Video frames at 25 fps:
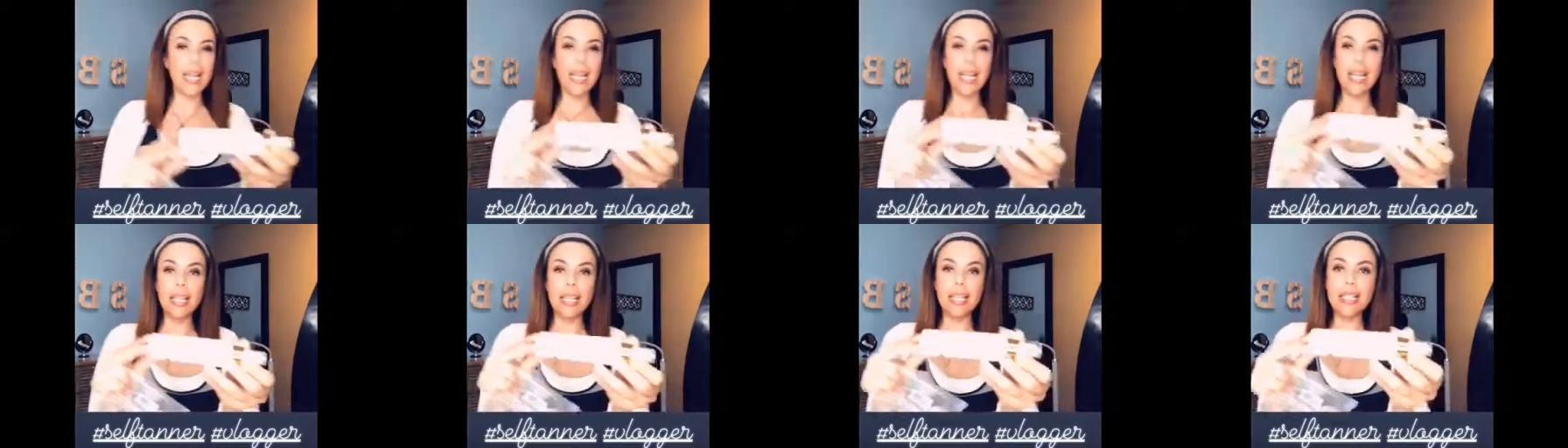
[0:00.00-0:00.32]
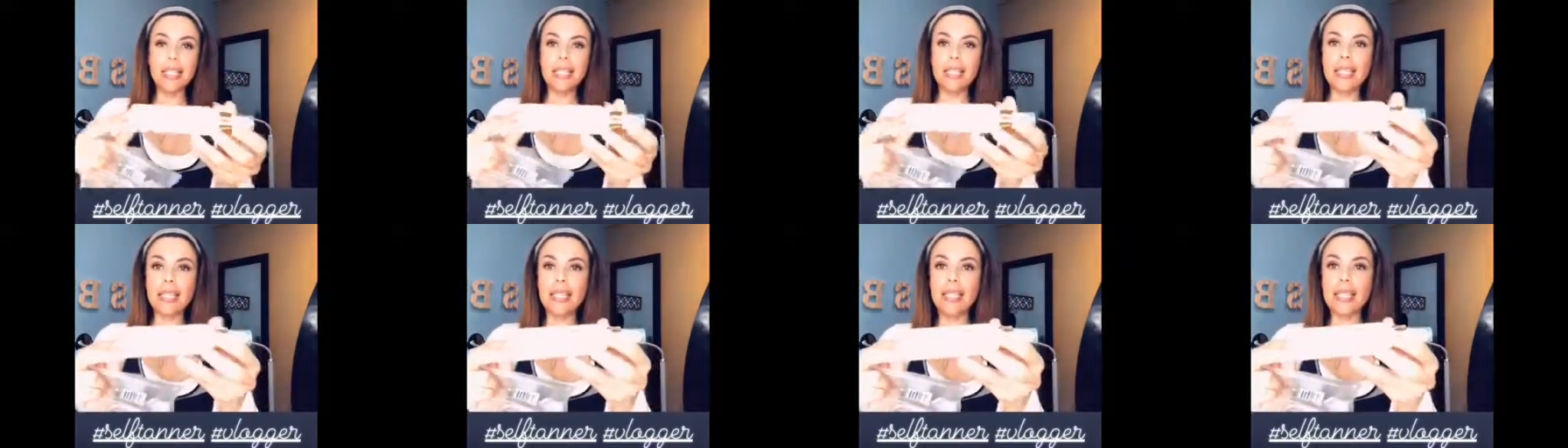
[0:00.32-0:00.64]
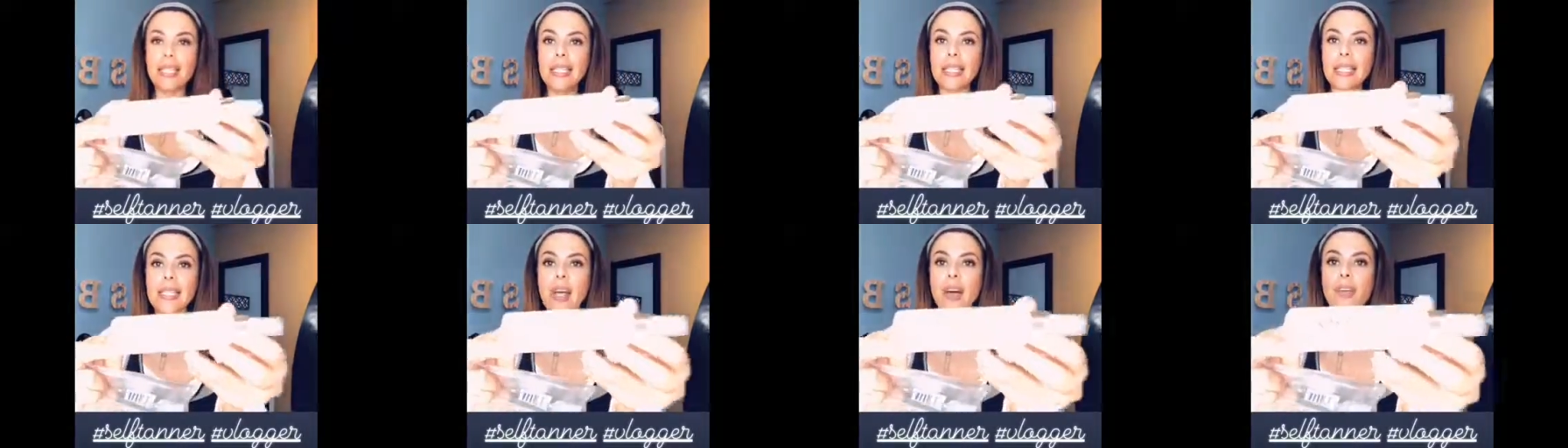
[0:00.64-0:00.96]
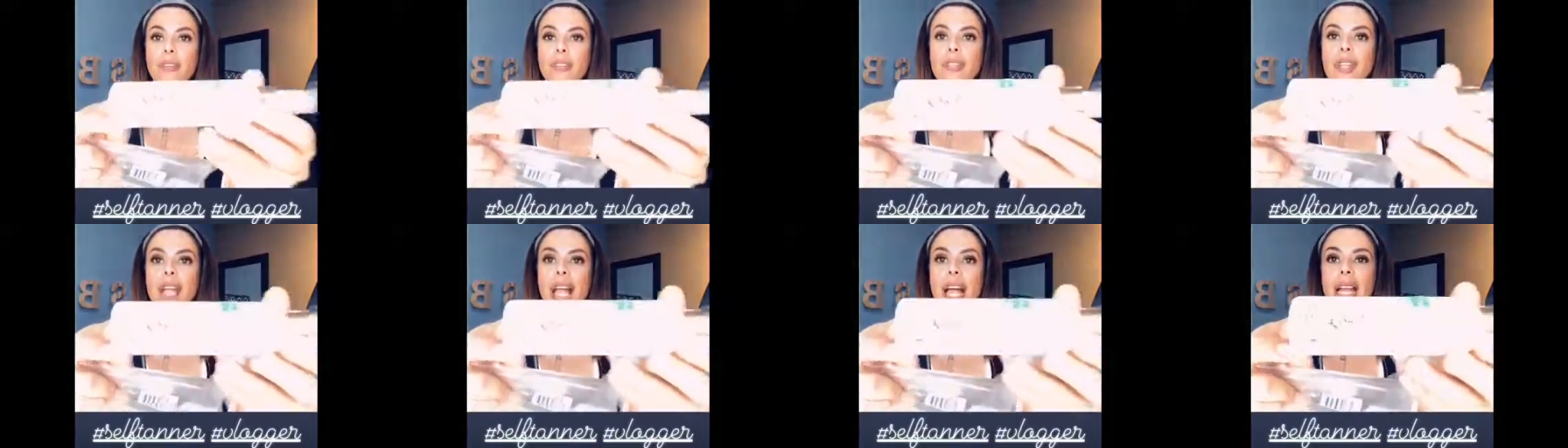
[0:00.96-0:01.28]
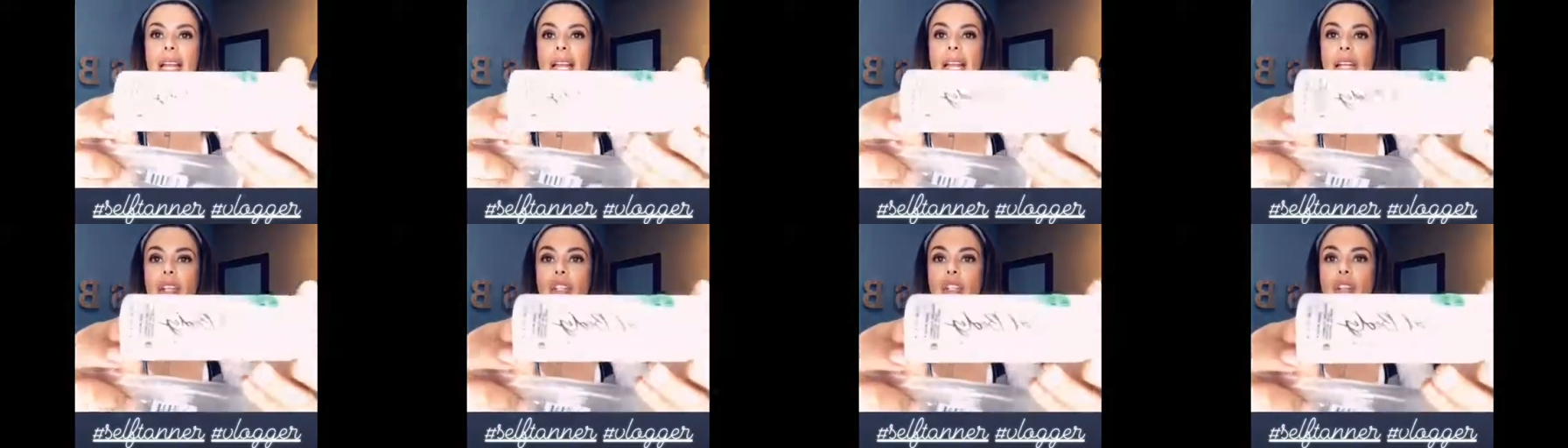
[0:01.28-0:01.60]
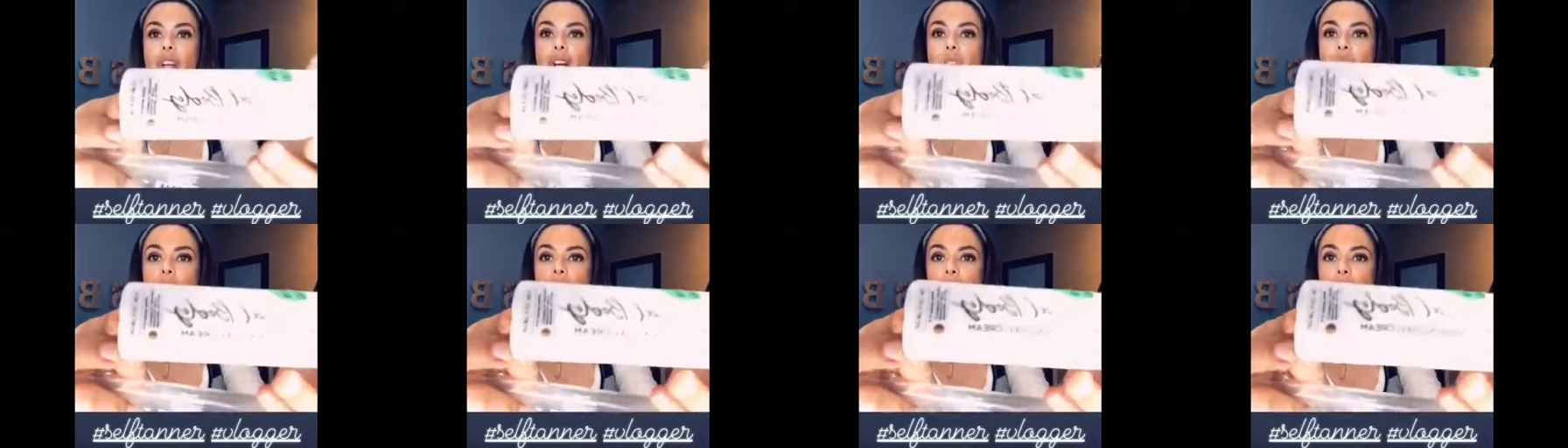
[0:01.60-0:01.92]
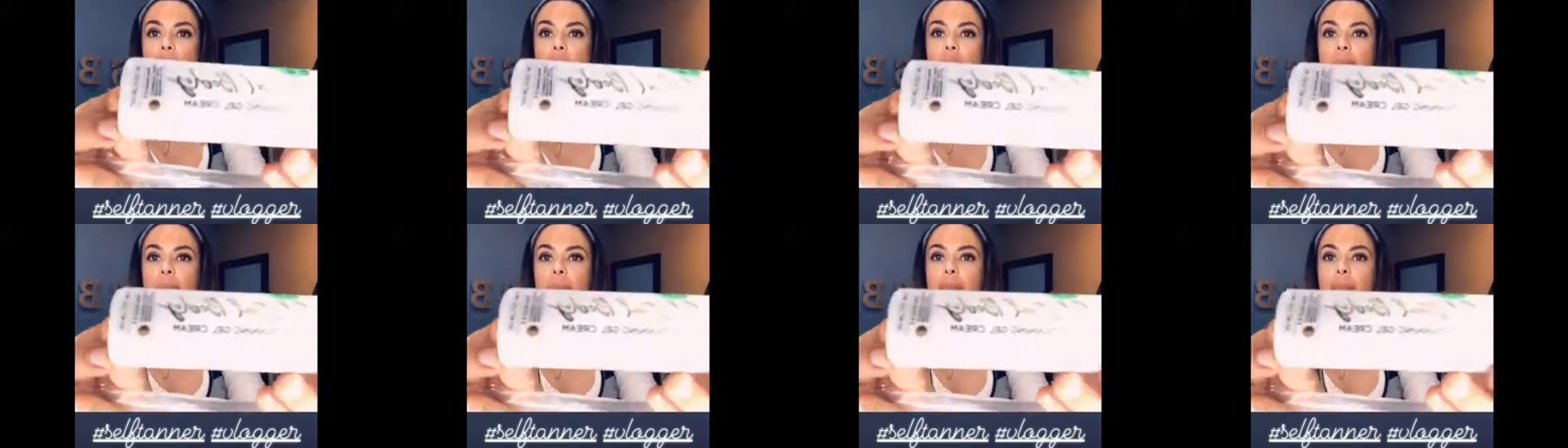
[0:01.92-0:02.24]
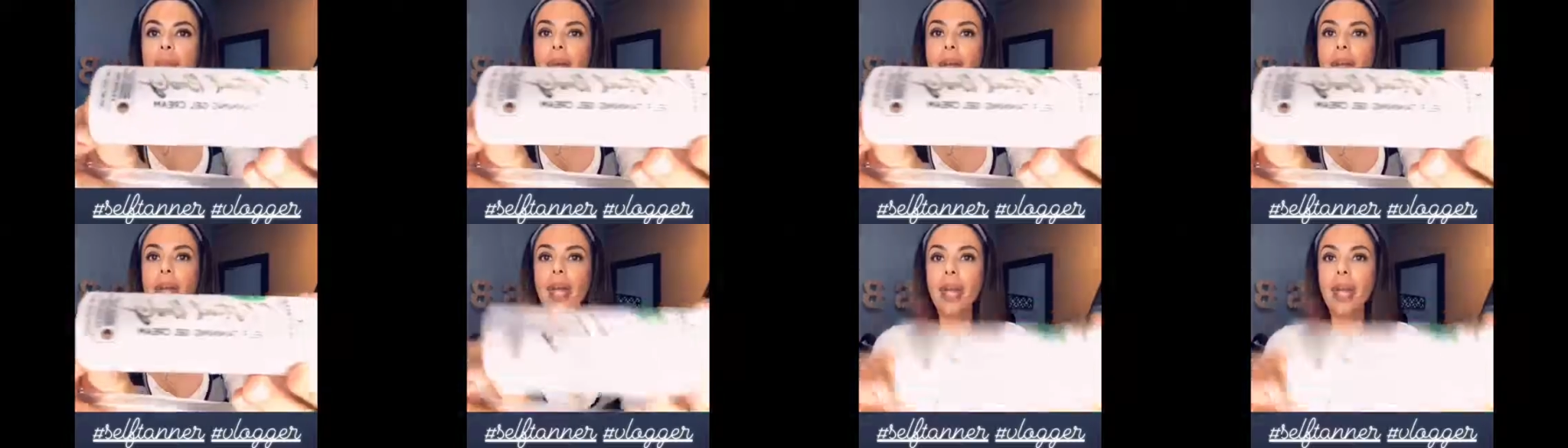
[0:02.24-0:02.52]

and this is the self-tanning gel cream.